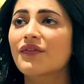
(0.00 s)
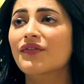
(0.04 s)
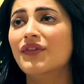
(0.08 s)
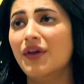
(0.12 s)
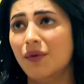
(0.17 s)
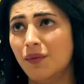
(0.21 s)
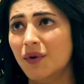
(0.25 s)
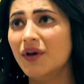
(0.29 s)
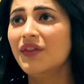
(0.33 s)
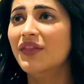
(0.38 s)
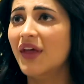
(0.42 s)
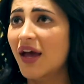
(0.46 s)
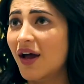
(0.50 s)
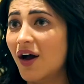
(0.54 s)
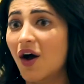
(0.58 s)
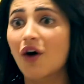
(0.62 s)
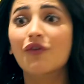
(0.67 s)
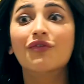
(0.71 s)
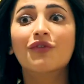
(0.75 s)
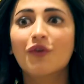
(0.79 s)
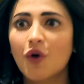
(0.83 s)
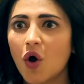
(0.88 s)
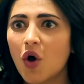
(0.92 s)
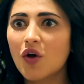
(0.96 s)
They were there,
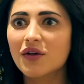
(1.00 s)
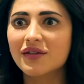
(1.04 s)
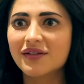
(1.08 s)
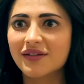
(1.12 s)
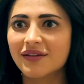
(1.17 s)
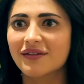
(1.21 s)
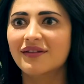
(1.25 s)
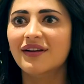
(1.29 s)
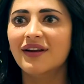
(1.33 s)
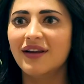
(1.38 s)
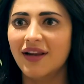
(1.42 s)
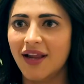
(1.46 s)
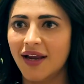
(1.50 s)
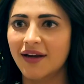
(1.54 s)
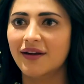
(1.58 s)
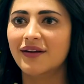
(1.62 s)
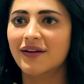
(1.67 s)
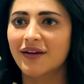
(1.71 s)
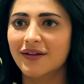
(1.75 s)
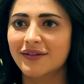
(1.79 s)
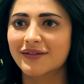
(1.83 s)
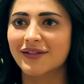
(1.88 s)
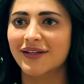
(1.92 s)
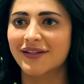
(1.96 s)
of course,
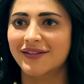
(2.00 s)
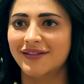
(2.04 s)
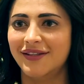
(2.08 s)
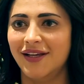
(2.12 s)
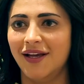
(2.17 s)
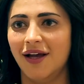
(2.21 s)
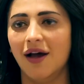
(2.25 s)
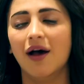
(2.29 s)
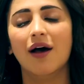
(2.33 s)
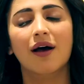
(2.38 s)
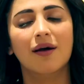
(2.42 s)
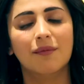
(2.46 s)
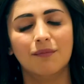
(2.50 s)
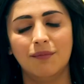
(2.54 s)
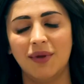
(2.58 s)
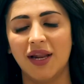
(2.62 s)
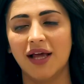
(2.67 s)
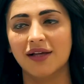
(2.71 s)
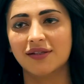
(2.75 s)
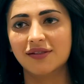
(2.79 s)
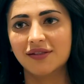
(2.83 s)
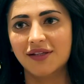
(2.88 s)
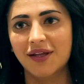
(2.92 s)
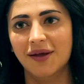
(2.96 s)
relentless as they are,
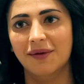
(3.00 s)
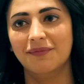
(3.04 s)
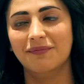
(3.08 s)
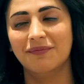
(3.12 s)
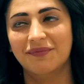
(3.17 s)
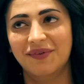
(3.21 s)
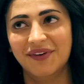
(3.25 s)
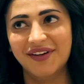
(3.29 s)
bless them.